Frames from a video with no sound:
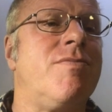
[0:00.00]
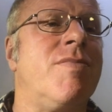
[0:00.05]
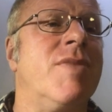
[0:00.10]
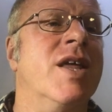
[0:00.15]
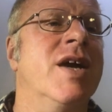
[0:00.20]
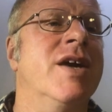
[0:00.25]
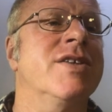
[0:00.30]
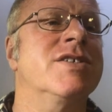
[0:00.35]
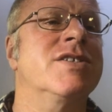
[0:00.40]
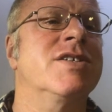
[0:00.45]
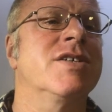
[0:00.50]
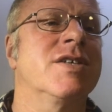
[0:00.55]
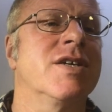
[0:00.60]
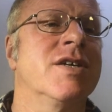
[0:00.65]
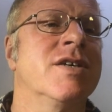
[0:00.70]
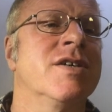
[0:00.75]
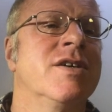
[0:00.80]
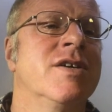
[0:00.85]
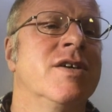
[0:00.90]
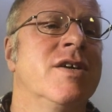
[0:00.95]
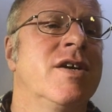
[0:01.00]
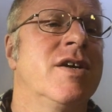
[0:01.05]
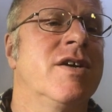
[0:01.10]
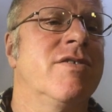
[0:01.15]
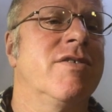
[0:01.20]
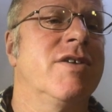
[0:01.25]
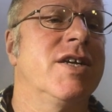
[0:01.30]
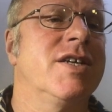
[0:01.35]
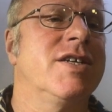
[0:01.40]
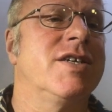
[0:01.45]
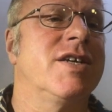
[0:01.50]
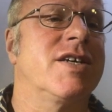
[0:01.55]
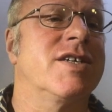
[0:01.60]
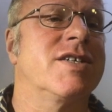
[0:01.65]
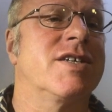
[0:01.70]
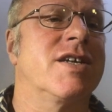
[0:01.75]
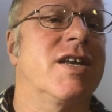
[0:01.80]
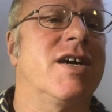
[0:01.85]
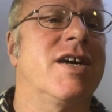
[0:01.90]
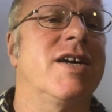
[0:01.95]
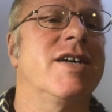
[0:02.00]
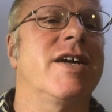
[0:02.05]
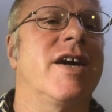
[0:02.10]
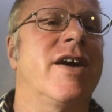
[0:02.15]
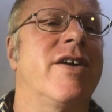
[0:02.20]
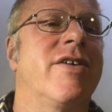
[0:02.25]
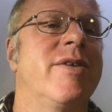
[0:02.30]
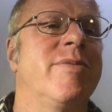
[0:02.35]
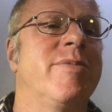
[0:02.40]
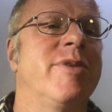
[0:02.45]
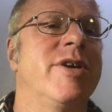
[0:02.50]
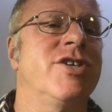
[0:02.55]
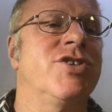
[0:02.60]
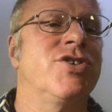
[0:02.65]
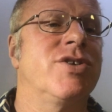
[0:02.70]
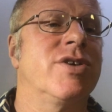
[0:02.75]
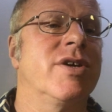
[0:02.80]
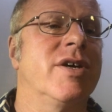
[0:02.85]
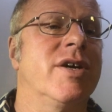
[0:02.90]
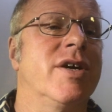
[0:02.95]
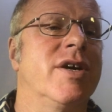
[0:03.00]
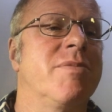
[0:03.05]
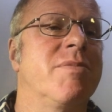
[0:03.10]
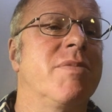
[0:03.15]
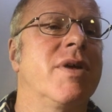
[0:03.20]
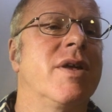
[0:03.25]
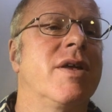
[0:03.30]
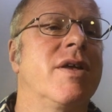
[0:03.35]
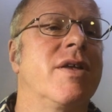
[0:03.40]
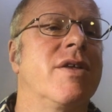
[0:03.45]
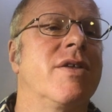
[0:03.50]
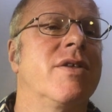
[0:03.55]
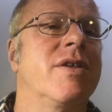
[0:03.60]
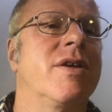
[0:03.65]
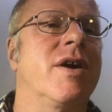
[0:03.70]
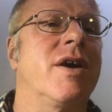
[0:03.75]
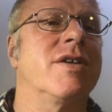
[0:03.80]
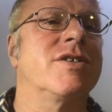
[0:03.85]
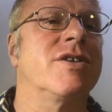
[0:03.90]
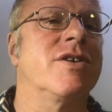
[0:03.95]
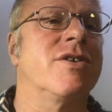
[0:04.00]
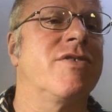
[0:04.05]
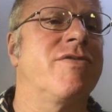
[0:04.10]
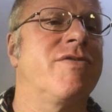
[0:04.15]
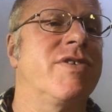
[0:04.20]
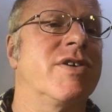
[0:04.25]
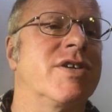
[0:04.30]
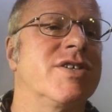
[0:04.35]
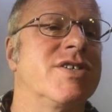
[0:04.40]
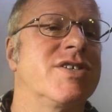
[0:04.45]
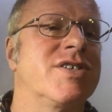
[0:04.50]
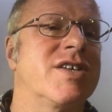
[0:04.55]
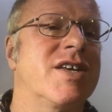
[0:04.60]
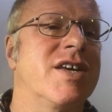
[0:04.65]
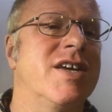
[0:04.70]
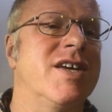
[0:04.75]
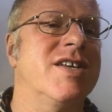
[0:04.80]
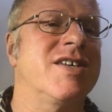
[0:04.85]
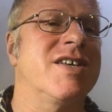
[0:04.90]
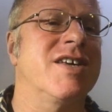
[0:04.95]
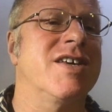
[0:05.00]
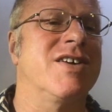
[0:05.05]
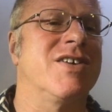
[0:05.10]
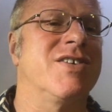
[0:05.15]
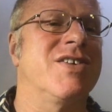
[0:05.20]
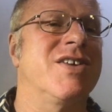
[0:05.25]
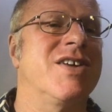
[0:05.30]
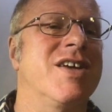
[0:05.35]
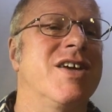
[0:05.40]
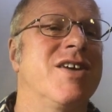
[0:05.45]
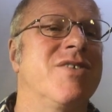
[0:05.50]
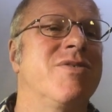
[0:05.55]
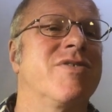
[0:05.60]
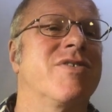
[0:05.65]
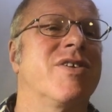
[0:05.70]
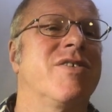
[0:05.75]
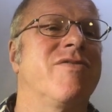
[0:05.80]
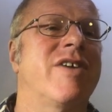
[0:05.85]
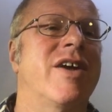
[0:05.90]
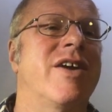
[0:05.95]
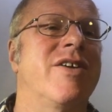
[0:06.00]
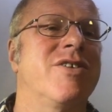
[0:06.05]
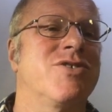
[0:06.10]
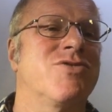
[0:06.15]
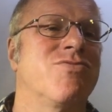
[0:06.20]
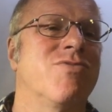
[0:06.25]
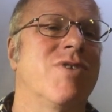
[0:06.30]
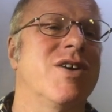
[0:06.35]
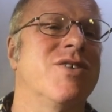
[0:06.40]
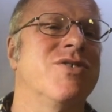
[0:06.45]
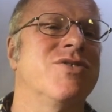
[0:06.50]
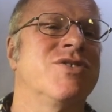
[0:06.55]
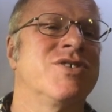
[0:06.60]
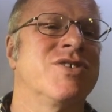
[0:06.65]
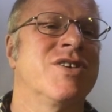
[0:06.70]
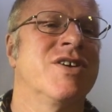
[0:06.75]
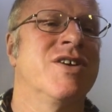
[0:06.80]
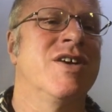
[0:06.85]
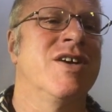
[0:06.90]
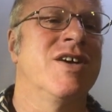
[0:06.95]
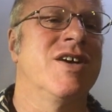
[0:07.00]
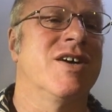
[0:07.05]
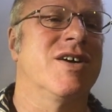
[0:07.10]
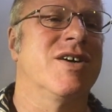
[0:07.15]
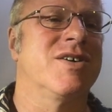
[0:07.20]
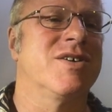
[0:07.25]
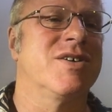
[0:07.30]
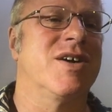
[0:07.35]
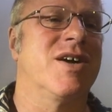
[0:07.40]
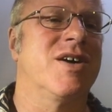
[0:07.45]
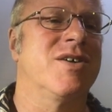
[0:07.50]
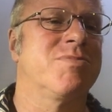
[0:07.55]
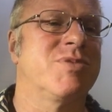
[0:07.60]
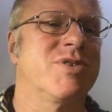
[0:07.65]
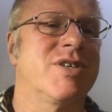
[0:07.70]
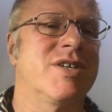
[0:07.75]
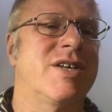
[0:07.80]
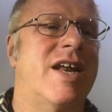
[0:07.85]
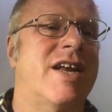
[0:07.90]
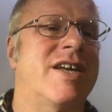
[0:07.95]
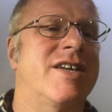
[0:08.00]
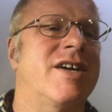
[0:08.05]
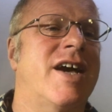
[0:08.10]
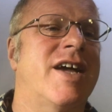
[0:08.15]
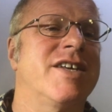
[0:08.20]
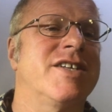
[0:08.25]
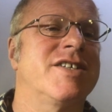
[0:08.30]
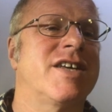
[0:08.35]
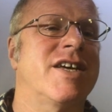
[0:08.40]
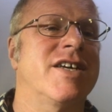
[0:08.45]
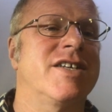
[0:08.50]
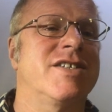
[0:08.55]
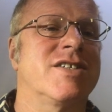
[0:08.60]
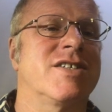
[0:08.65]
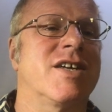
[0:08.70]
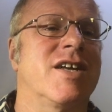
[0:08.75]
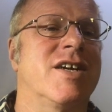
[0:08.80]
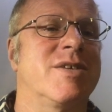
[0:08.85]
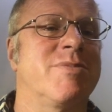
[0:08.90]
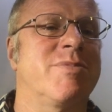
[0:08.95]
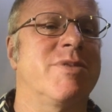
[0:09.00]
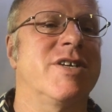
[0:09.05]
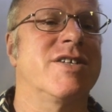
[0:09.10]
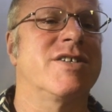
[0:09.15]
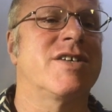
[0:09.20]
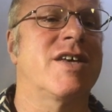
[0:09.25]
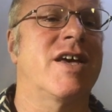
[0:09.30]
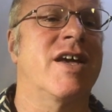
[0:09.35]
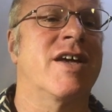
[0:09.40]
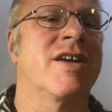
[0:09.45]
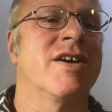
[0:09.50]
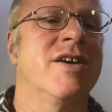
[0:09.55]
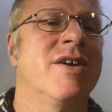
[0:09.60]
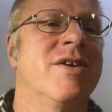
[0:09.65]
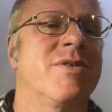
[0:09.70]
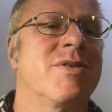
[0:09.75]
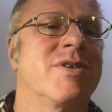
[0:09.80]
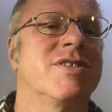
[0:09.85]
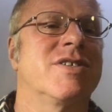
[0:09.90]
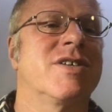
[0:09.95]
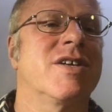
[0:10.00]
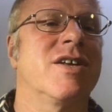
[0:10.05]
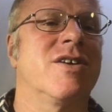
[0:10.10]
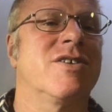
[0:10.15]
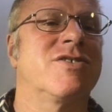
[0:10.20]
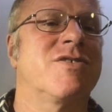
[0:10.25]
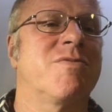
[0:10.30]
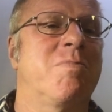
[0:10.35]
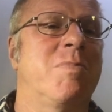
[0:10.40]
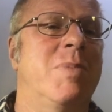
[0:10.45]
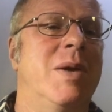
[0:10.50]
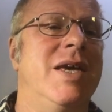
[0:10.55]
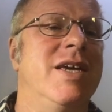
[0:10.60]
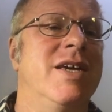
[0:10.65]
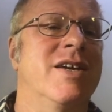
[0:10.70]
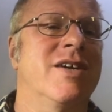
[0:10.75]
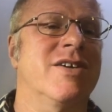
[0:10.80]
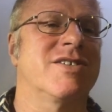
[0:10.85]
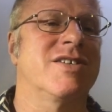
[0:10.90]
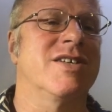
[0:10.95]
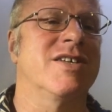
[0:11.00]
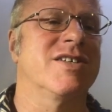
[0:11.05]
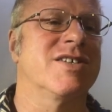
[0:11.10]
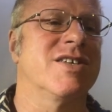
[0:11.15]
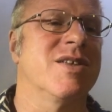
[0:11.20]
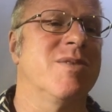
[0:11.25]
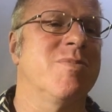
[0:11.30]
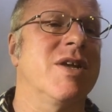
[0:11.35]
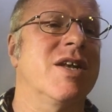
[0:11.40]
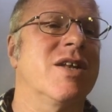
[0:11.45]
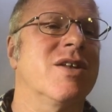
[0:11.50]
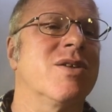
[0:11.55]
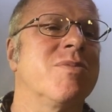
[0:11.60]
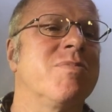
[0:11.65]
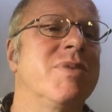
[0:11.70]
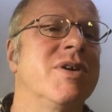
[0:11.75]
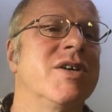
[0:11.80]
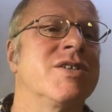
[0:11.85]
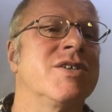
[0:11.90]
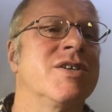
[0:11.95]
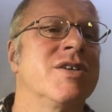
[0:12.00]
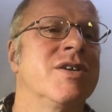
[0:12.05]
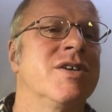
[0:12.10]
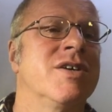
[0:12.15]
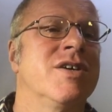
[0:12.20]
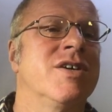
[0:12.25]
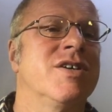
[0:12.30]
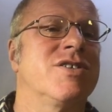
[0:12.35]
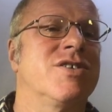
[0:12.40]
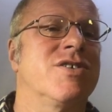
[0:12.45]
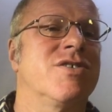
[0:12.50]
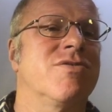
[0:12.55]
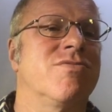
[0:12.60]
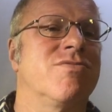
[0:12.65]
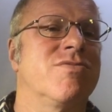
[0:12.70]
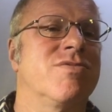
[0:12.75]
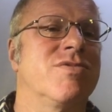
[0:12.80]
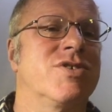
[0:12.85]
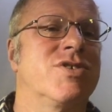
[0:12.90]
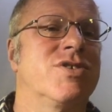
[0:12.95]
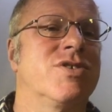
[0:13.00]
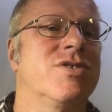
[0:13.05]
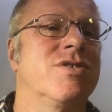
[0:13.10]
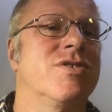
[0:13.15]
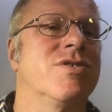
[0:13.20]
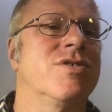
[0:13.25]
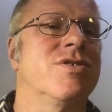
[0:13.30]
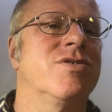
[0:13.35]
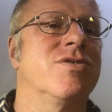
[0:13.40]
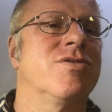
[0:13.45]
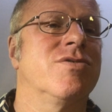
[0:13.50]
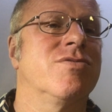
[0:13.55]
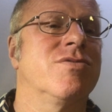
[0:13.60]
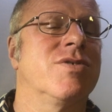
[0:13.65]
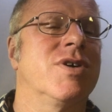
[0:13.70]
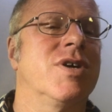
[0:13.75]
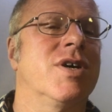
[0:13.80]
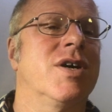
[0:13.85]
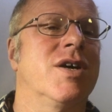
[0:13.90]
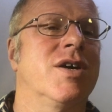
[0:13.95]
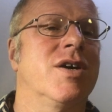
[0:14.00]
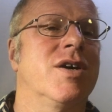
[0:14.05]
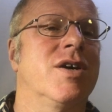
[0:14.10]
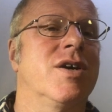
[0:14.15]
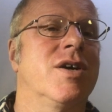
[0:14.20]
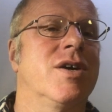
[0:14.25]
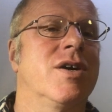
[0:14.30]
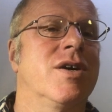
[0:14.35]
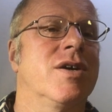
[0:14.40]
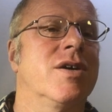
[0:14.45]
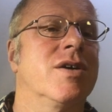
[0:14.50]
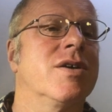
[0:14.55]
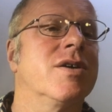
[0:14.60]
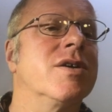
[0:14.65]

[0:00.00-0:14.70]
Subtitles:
Now this is a really nice Lidar image. I don't know if you can see it on here. We've got various roads. I'll put an annotated slide up in a sec. You can see lots of peak cuttings in the middle, but to the